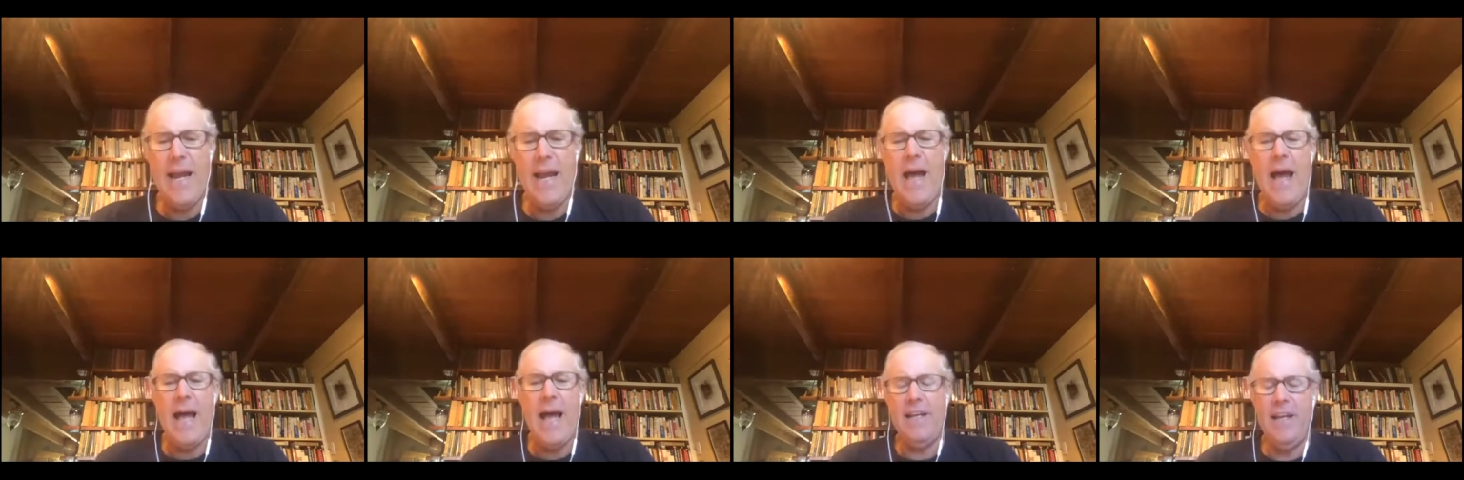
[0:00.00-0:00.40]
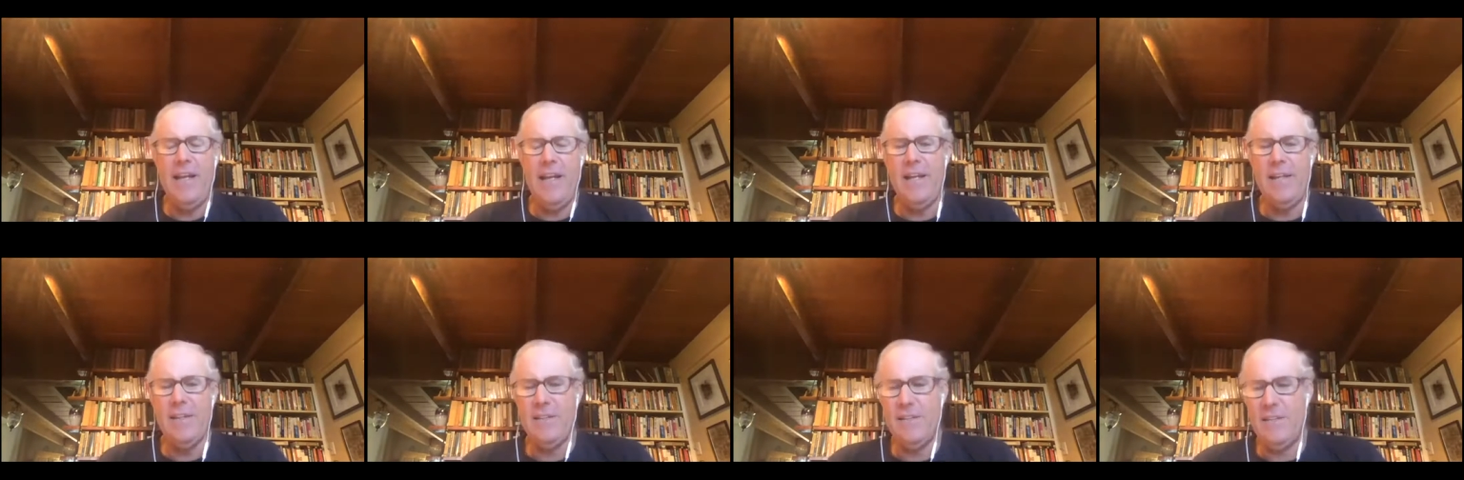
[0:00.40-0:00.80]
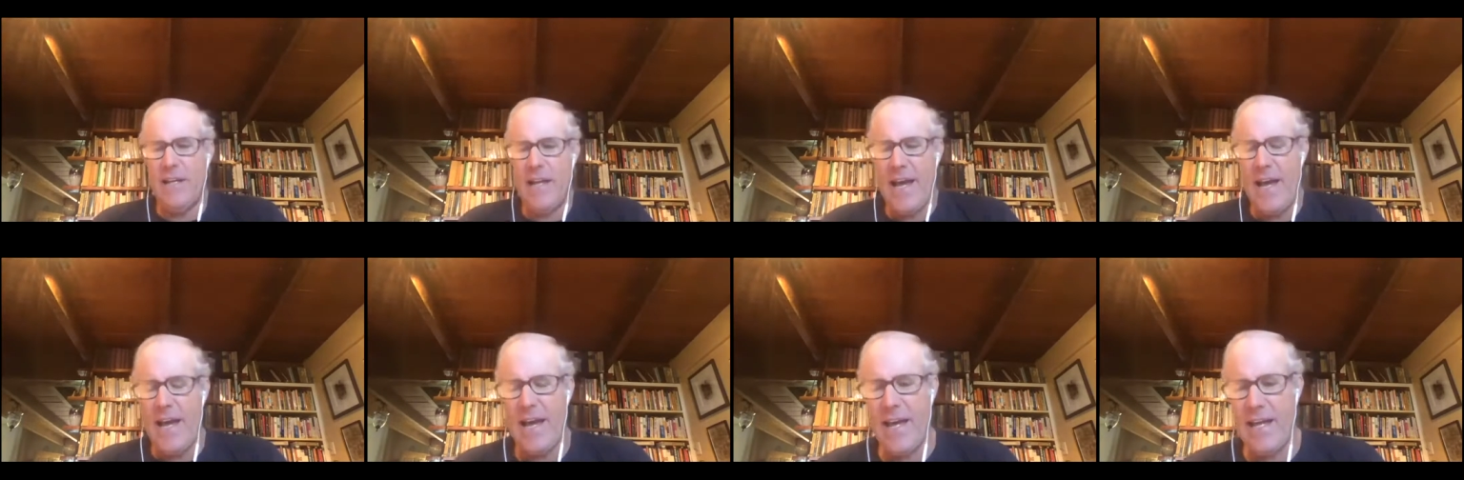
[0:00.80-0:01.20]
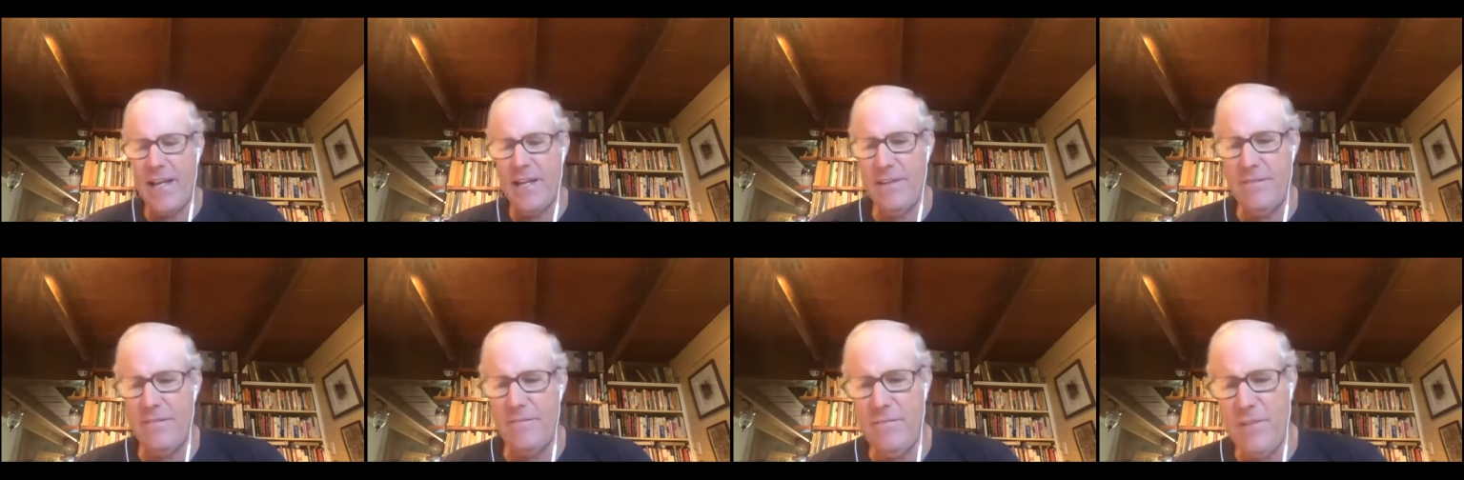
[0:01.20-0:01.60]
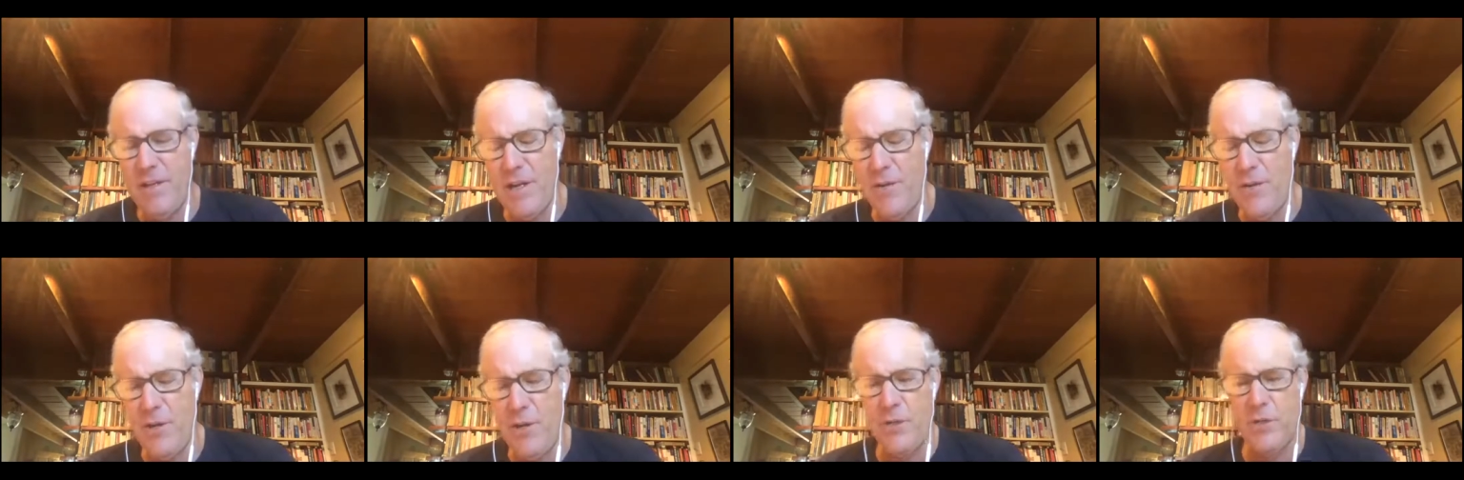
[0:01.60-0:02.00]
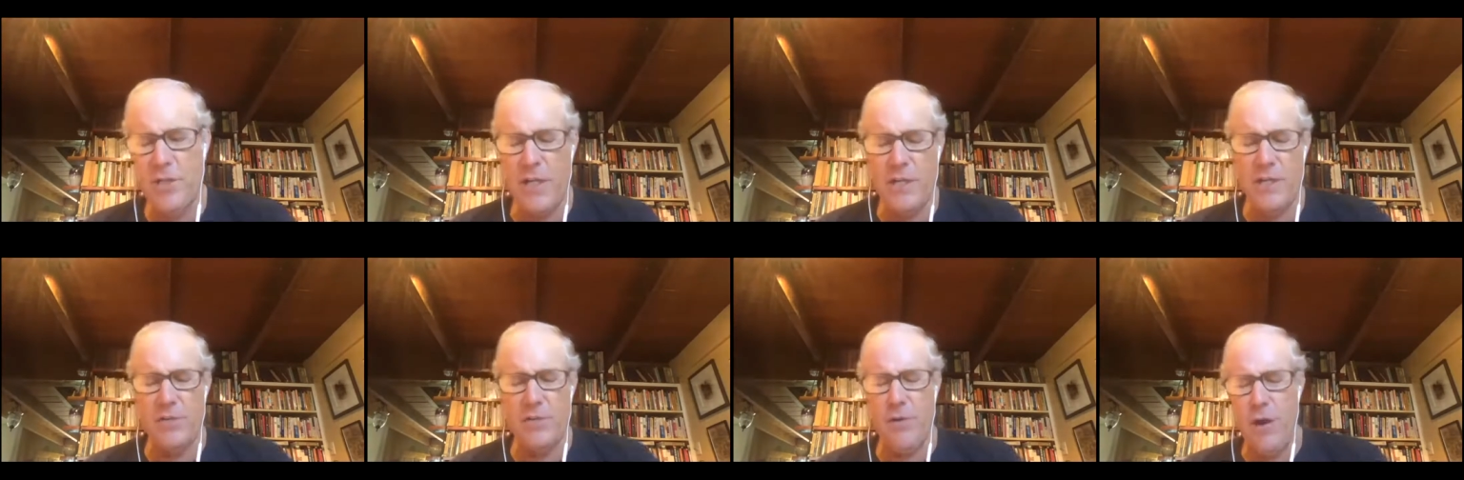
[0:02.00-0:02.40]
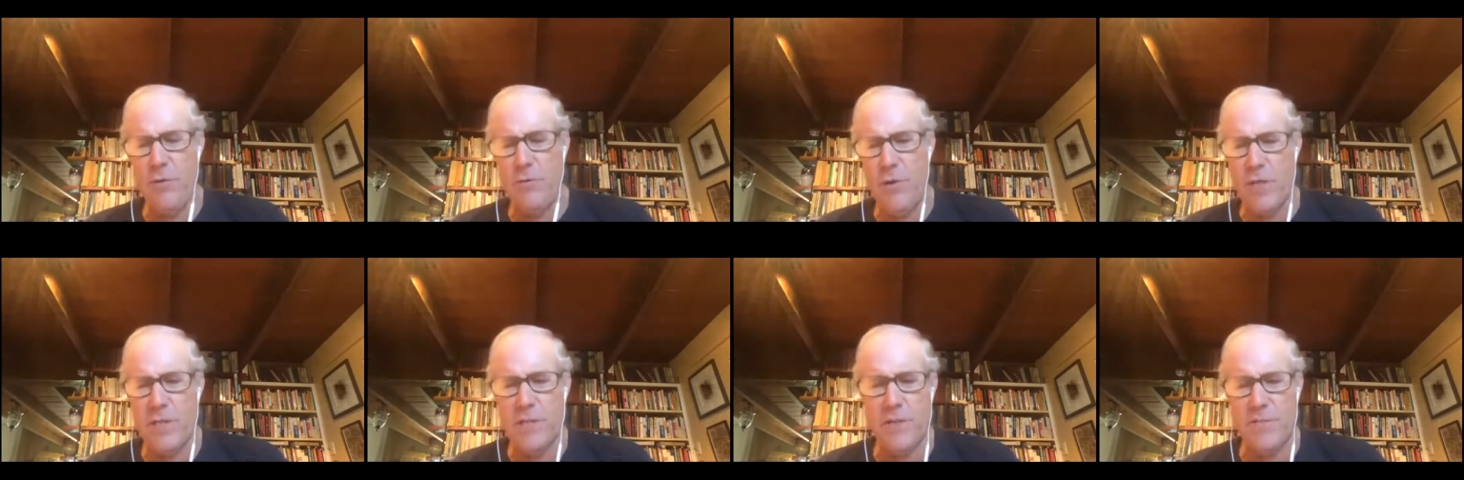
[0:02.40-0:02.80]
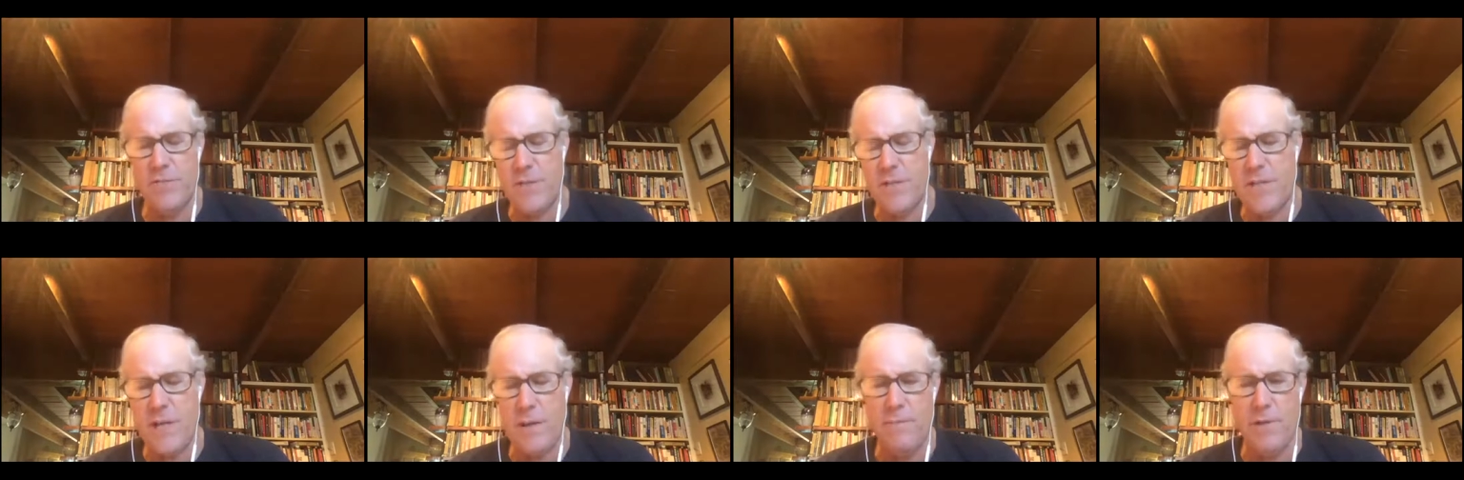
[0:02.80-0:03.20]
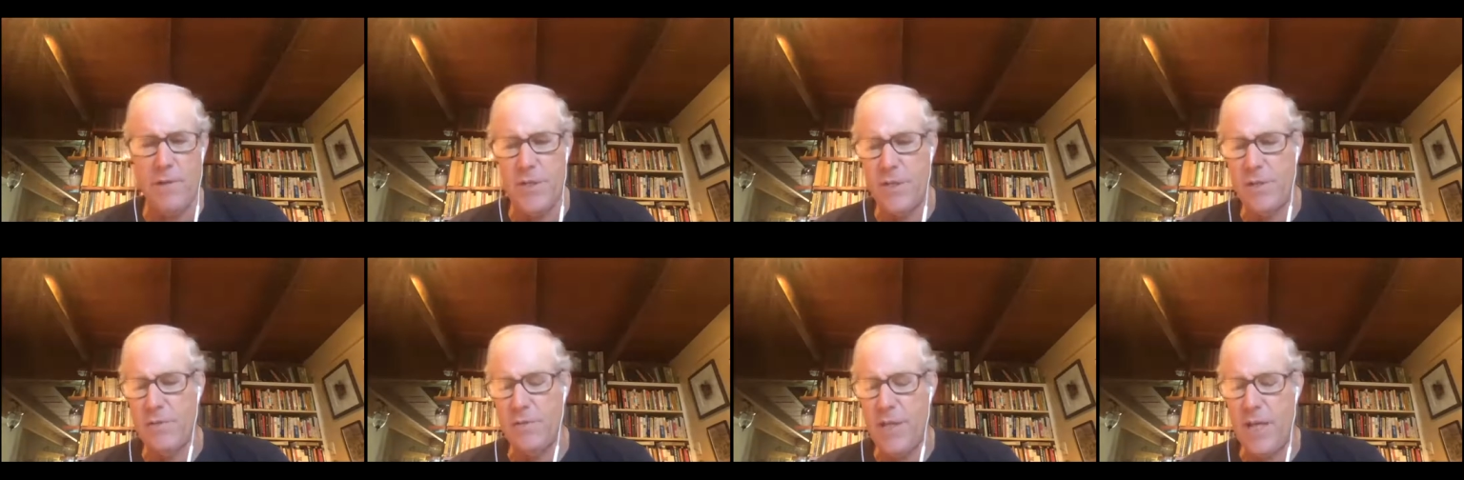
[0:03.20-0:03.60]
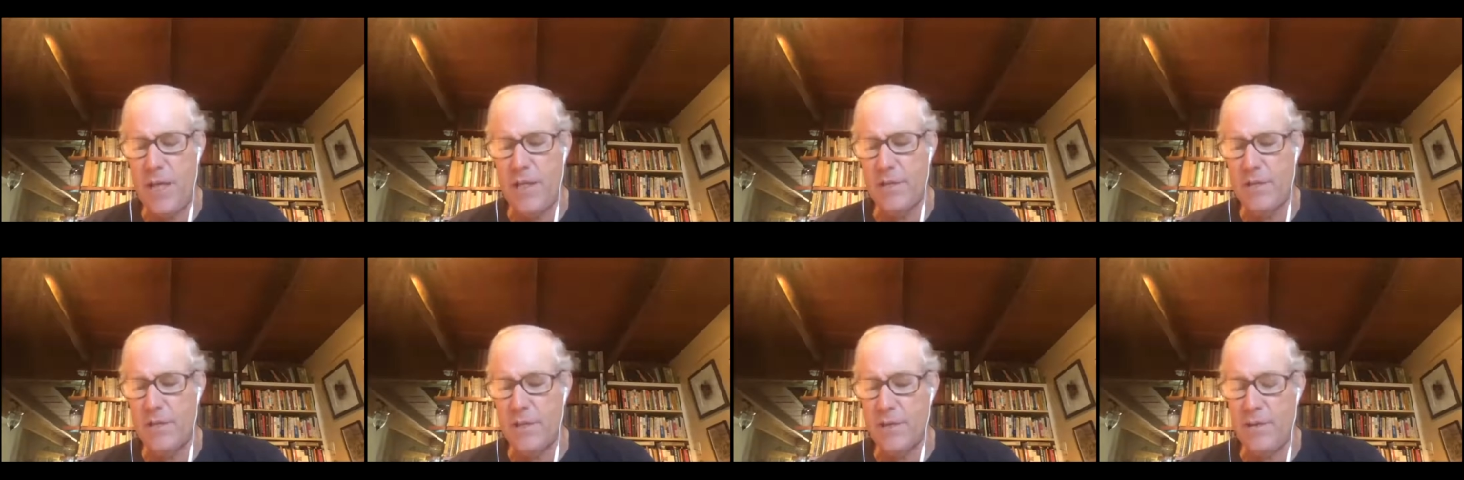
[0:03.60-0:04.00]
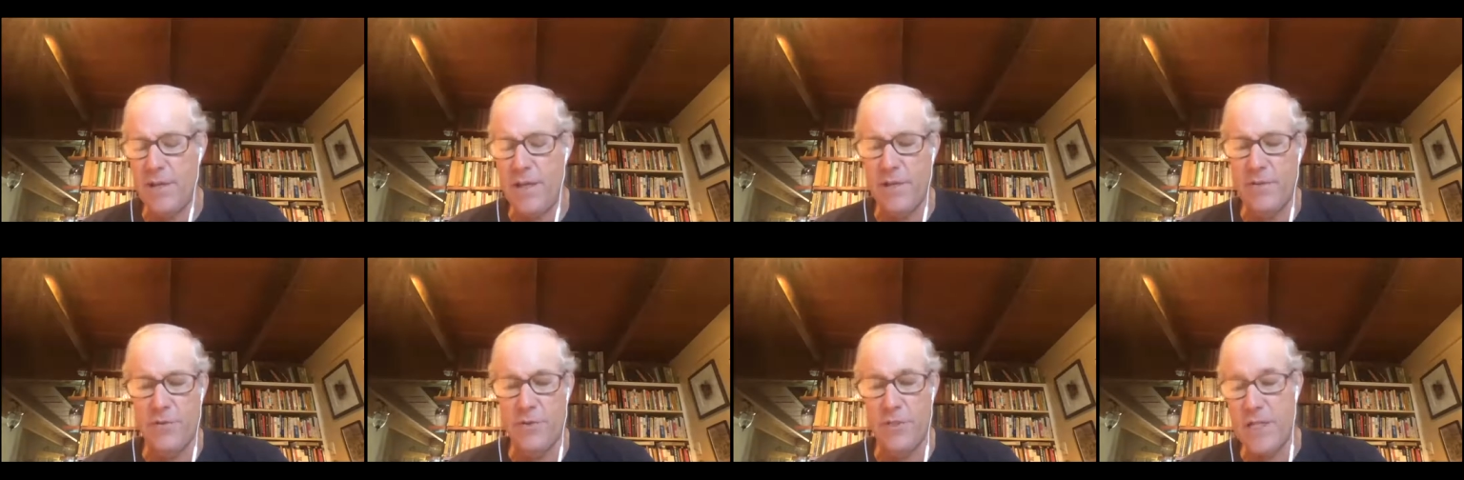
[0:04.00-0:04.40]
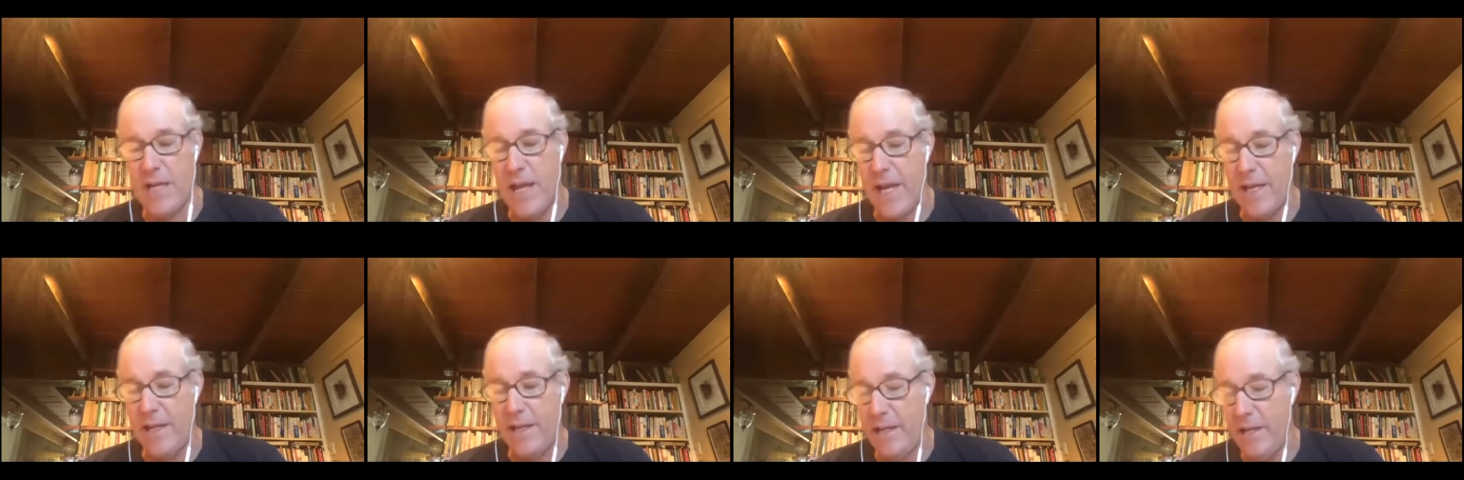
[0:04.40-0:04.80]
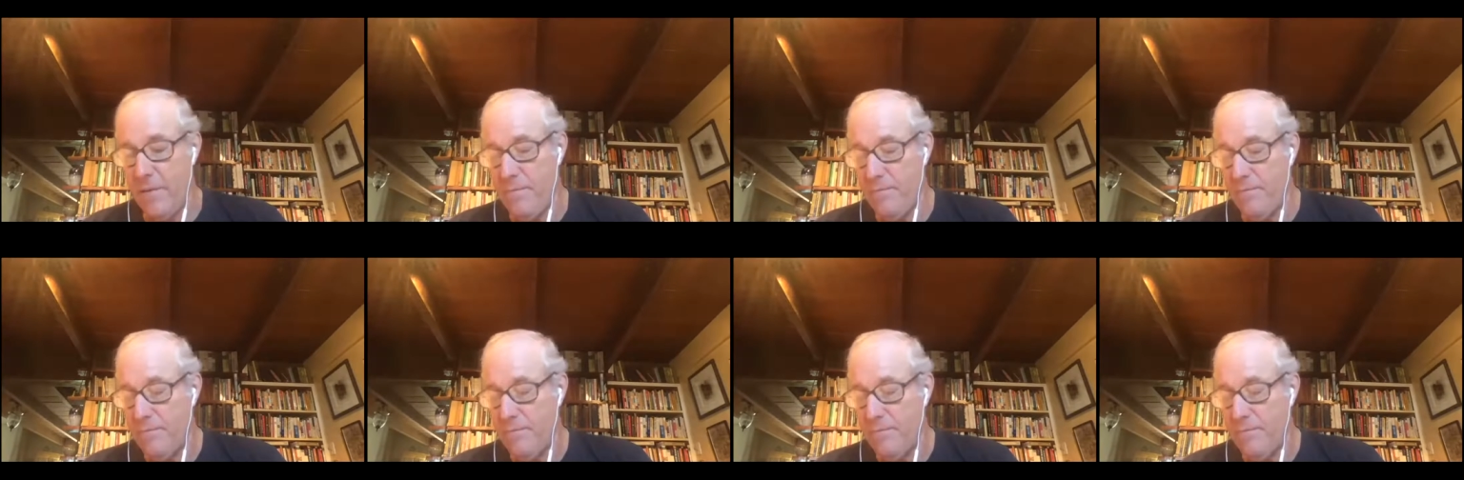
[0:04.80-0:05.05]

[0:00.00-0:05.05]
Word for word: ideas and you know use it at your own risk if it's something that you think is an interesting idea